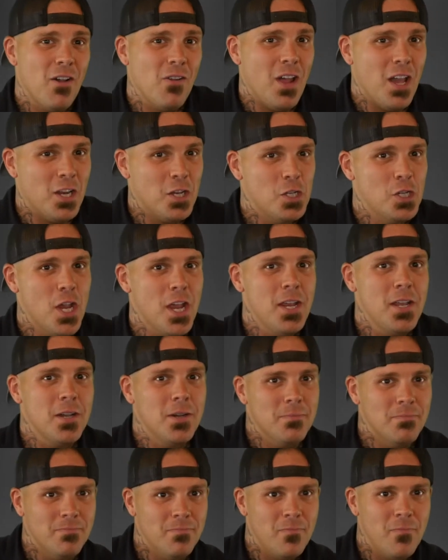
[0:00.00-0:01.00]
like
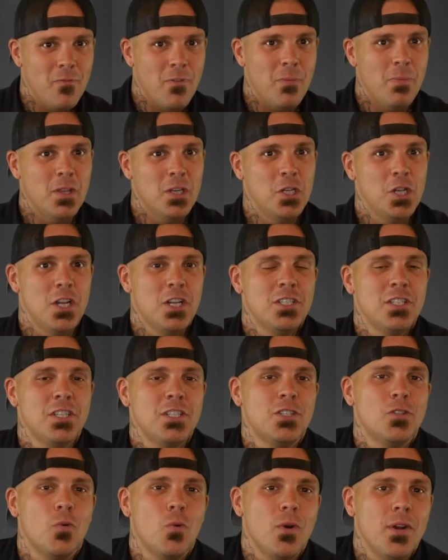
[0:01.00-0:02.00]
Jacob from the
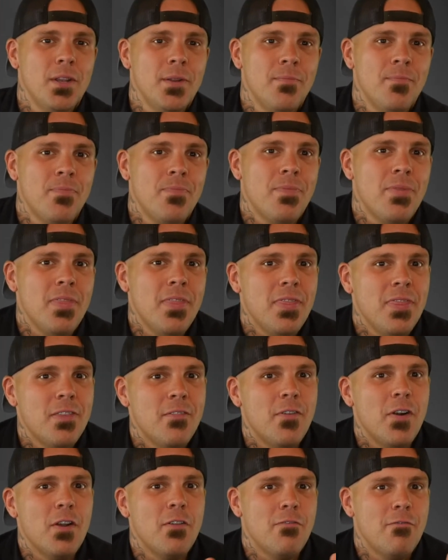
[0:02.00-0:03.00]
Genesis story, the
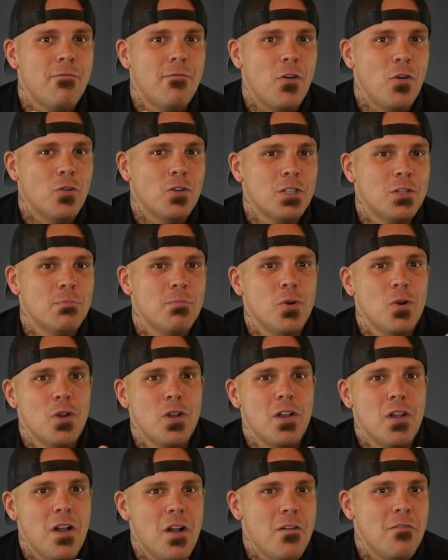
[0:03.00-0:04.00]
very first
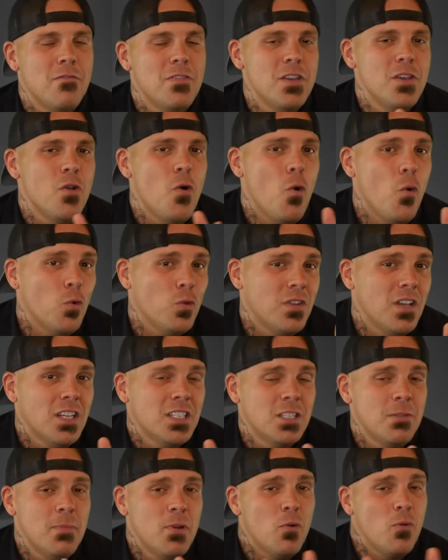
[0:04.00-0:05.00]
book of the Old
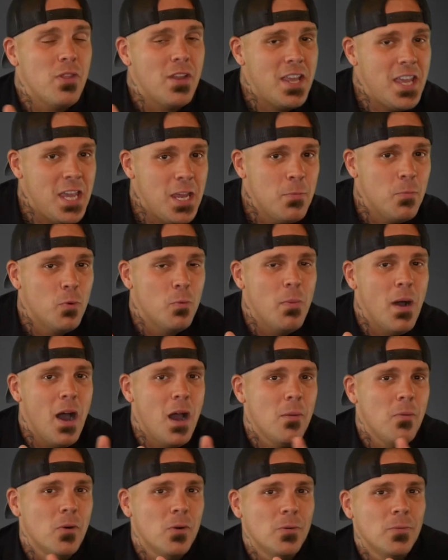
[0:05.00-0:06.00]
Testament or the Hebrew
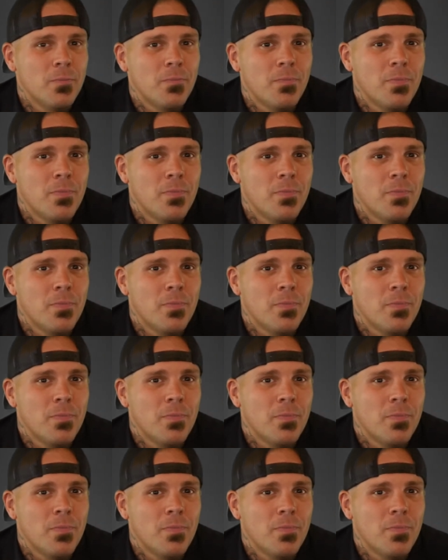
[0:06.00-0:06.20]
Bible.